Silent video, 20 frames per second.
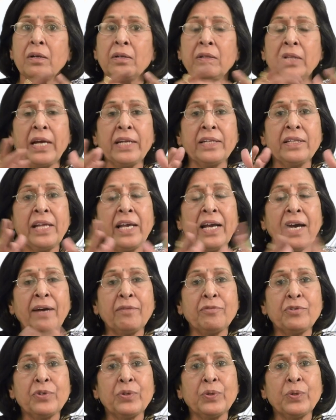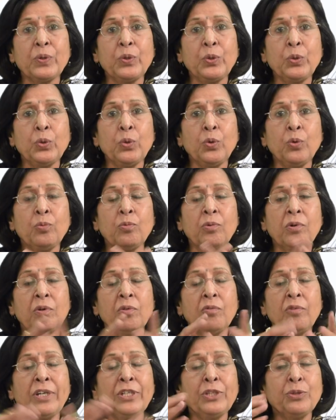that they have to do
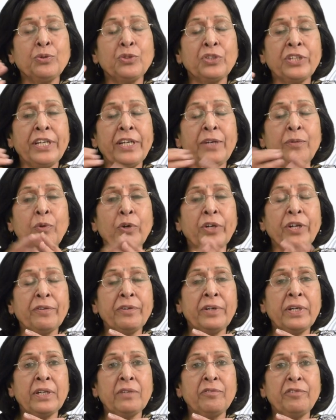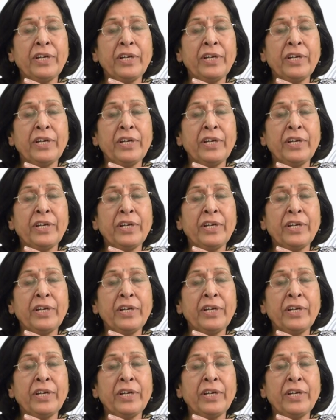1, 2, 3, whatever.